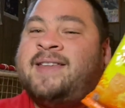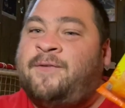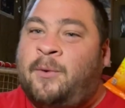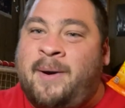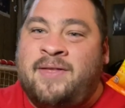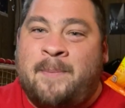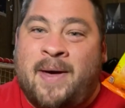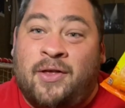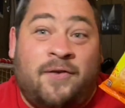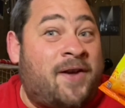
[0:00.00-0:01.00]
Definitely ring that
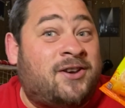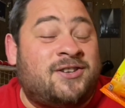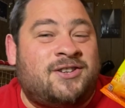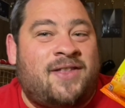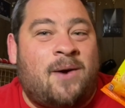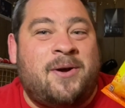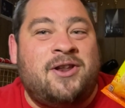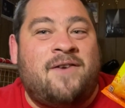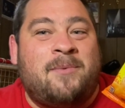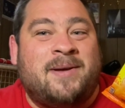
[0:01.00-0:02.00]
bell notification so that way you
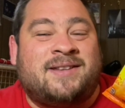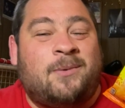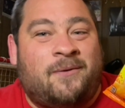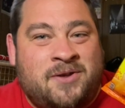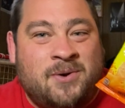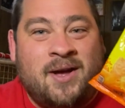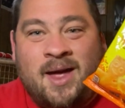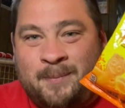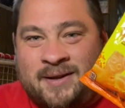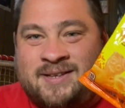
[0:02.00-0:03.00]
never miss a
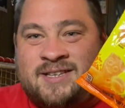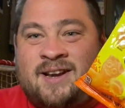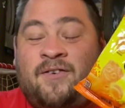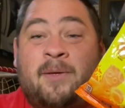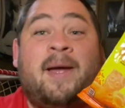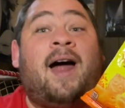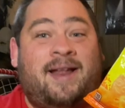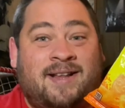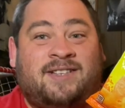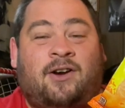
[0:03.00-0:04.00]
review. Please consider following me on
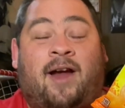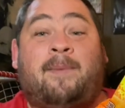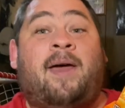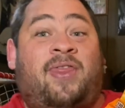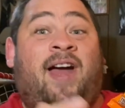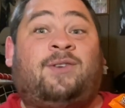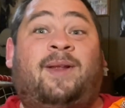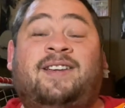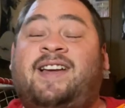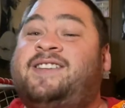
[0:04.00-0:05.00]
Instagram. That's where
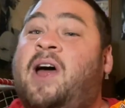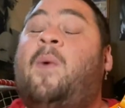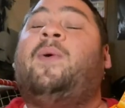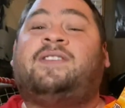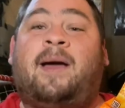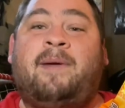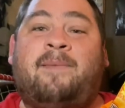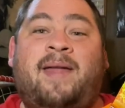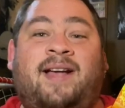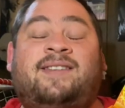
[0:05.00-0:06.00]
all these guys know what's coming
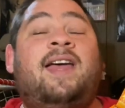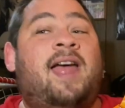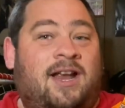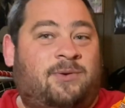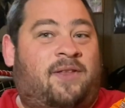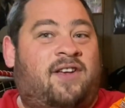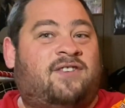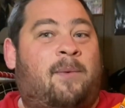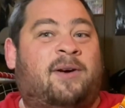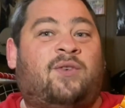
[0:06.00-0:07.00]
up next. I do want to thank you
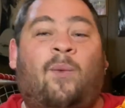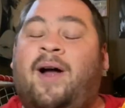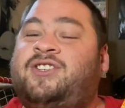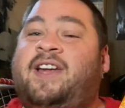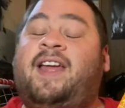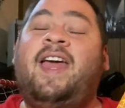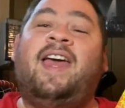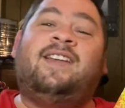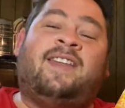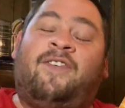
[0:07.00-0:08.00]
so much for watching.
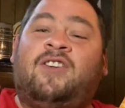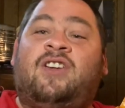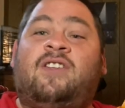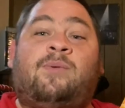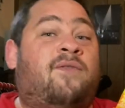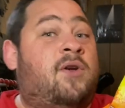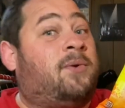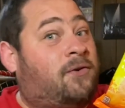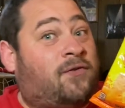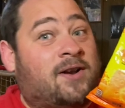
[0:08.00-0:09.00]
Definitely share this review
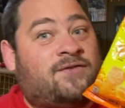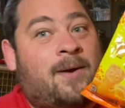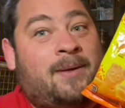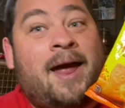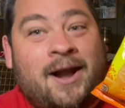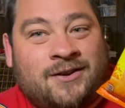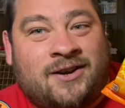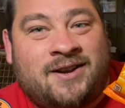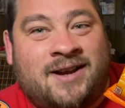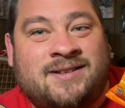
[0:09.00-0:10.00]
with your friends, family, and I'll
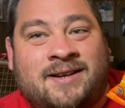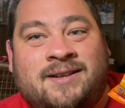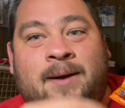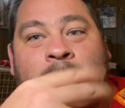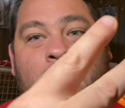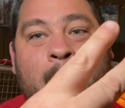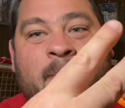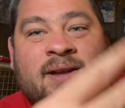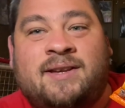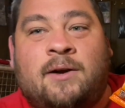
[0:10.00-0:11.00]
talk to you guys next time. Peace